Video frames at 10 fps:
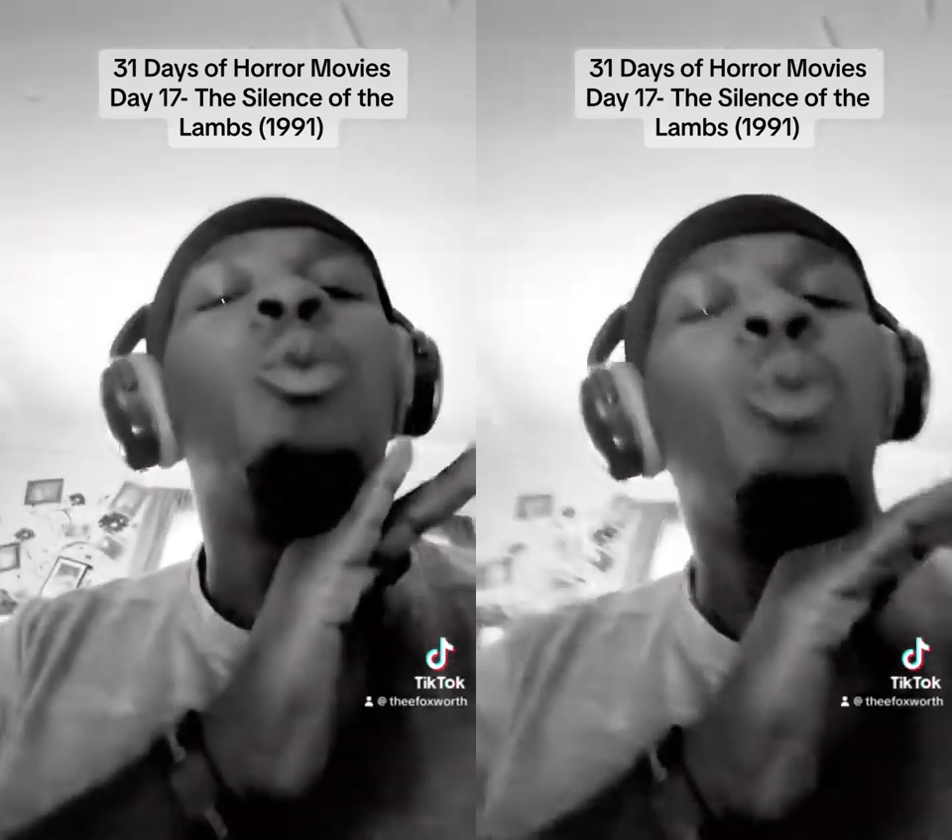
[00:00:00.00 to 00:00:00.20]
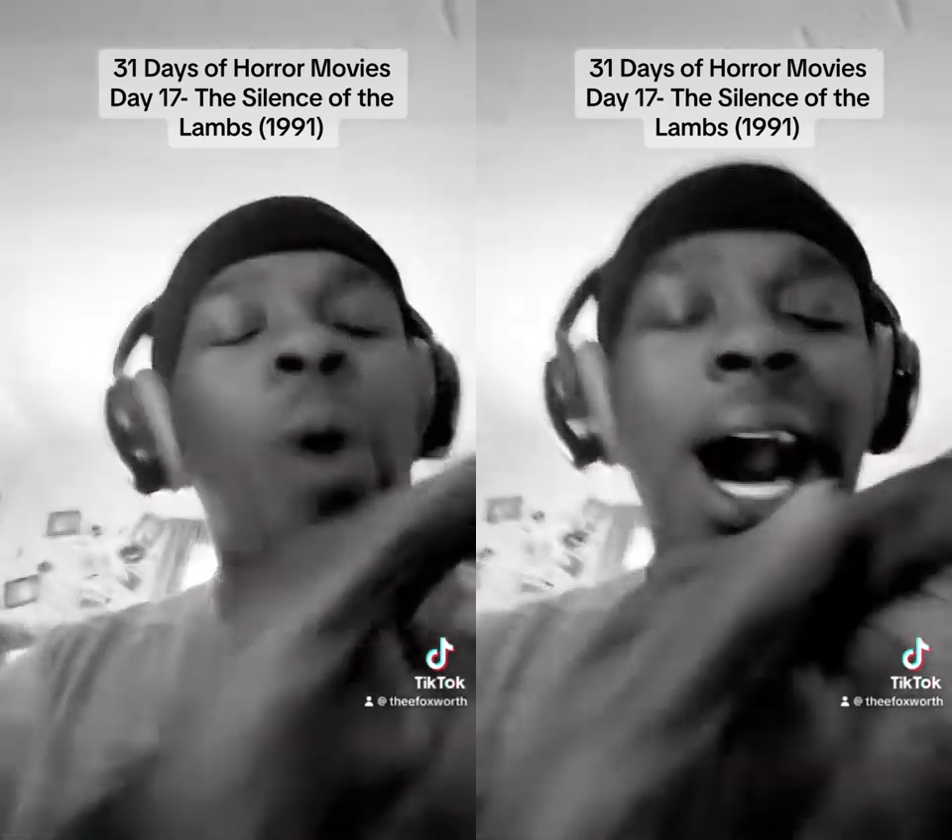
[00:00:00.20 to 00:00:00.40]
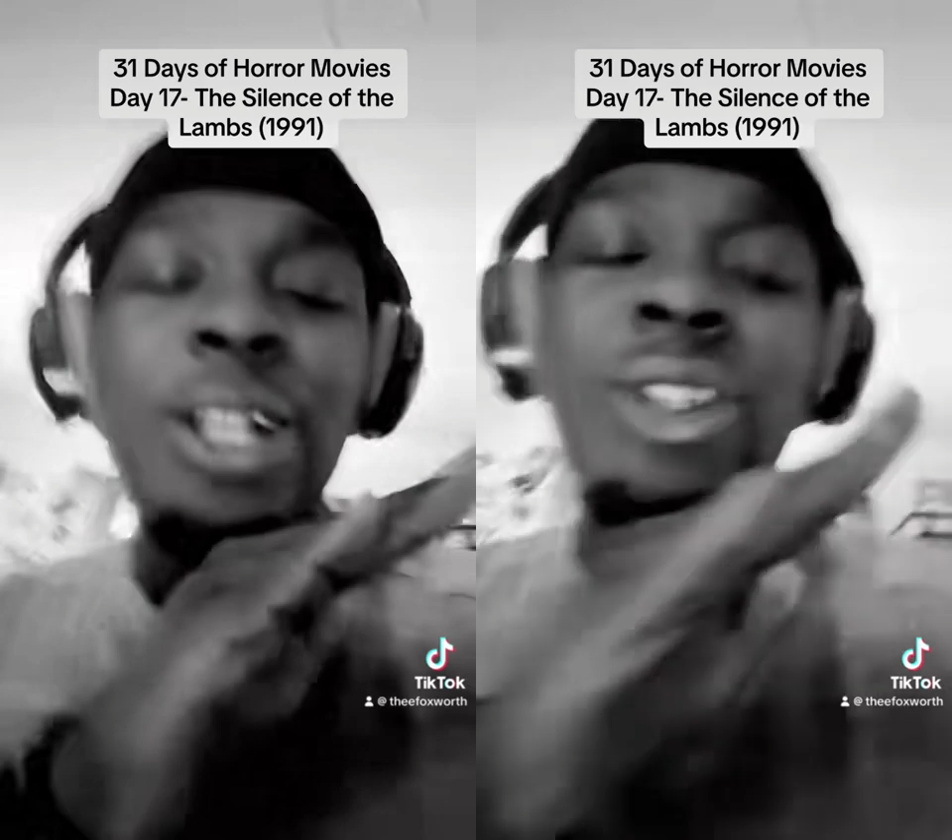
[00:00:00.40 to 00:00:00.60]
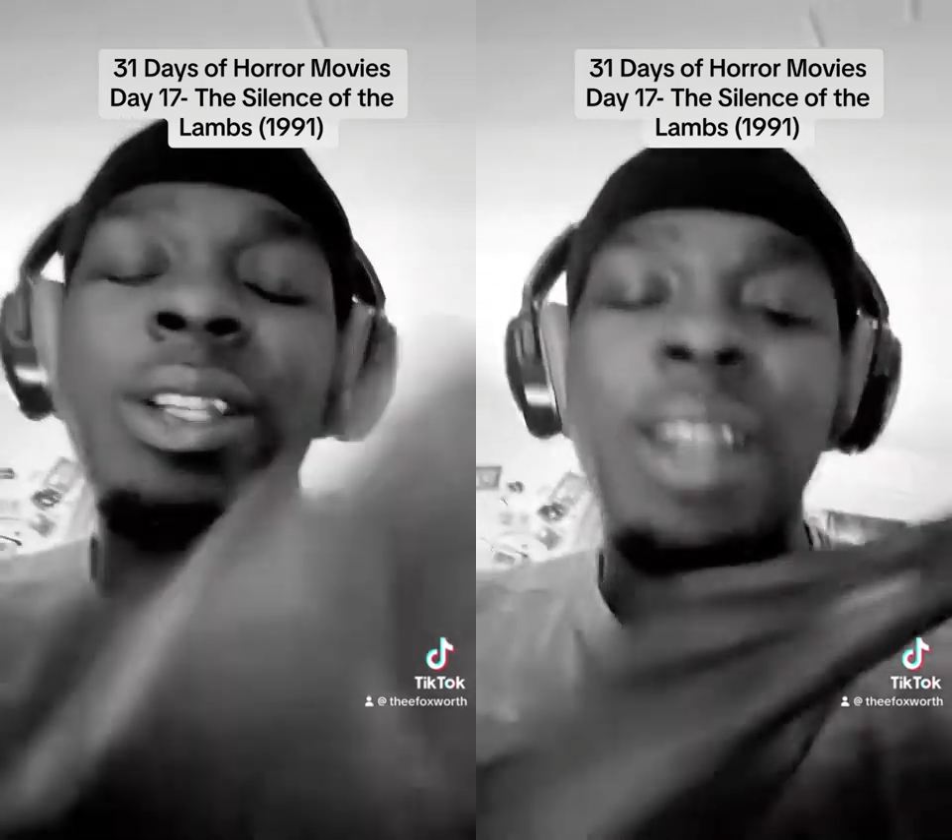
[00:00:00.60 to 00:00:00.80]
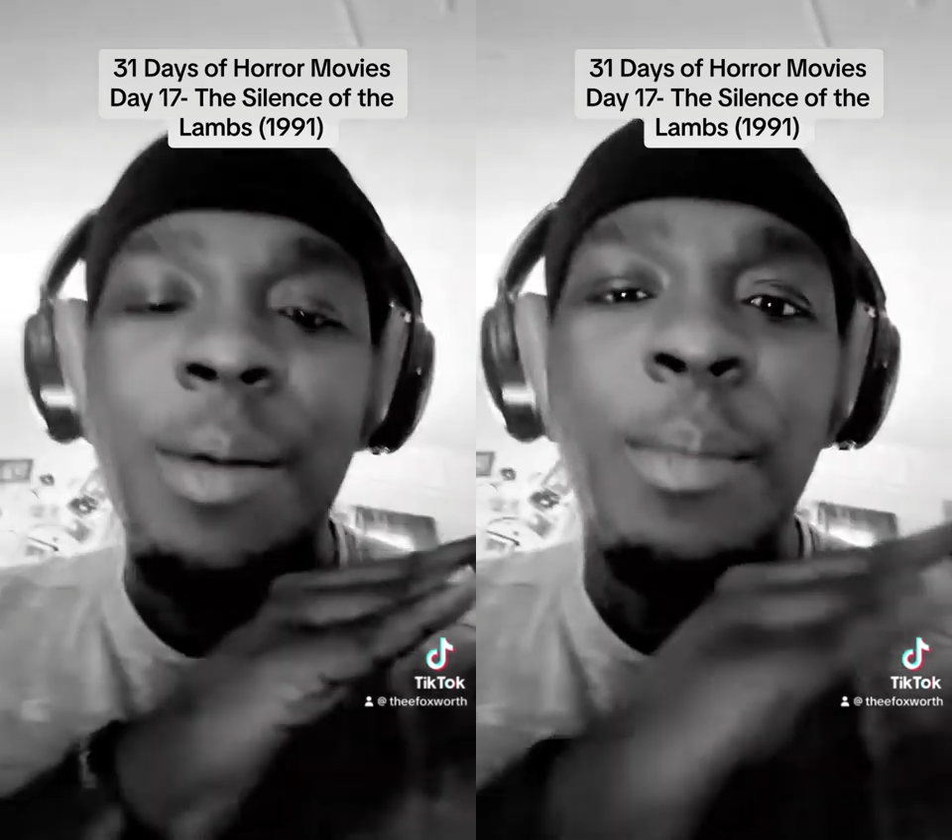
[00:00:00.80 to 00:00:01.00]
Watch
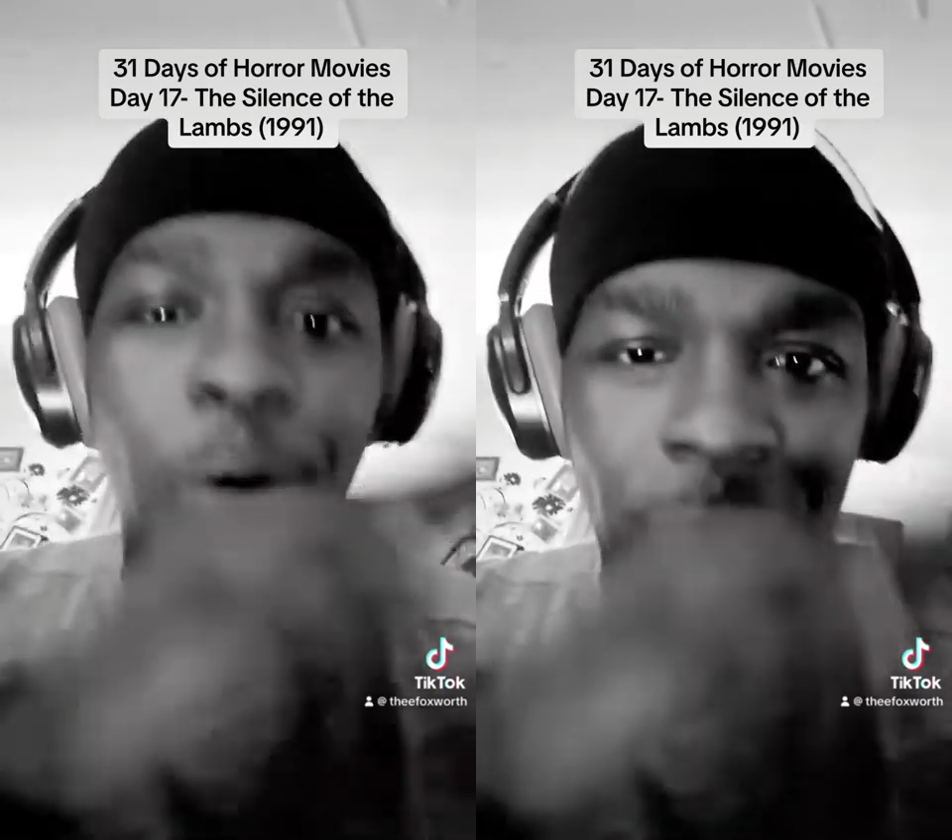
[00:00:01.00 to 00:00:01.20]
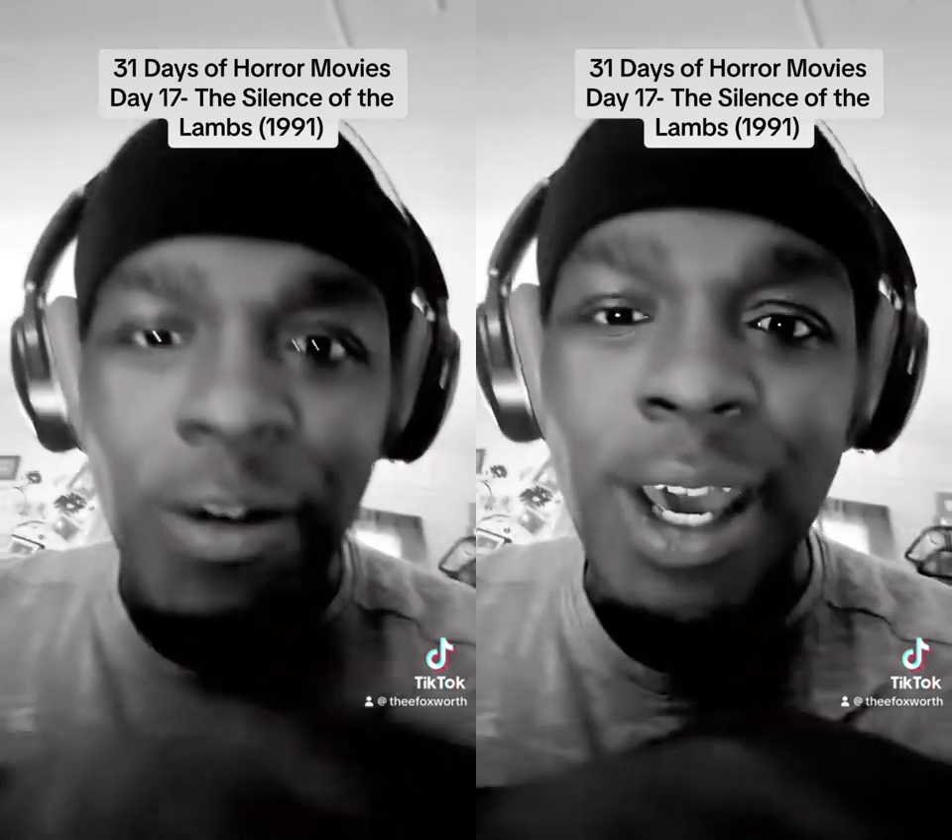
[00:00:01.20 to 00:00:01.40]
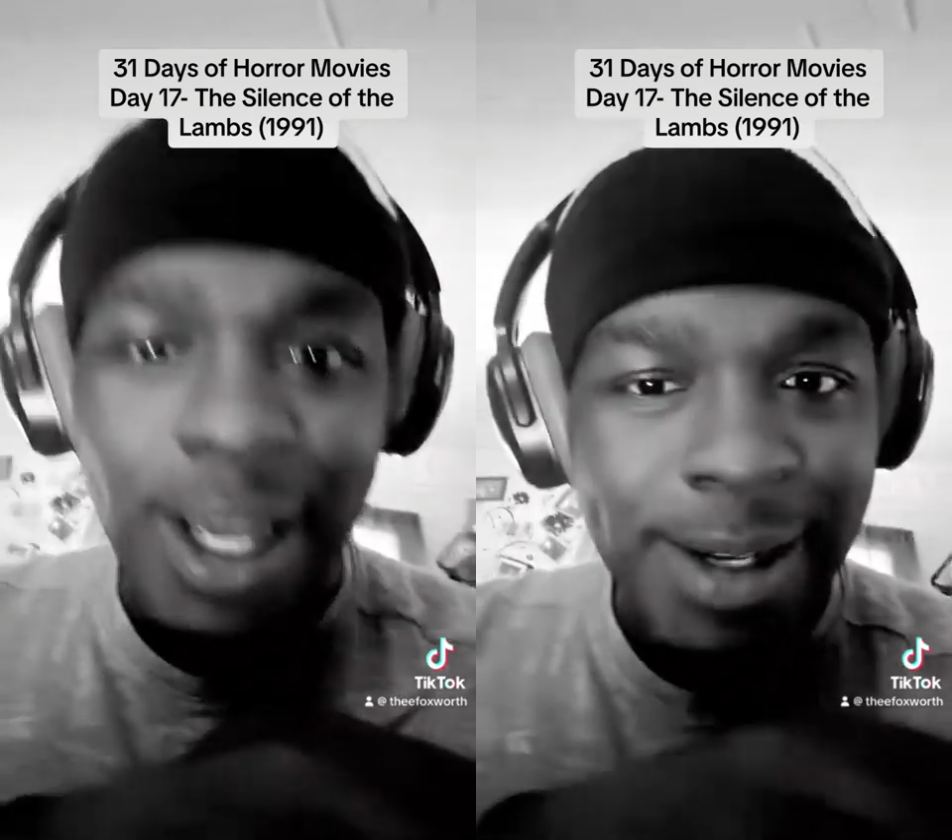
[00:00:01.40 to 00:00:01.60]
the movie.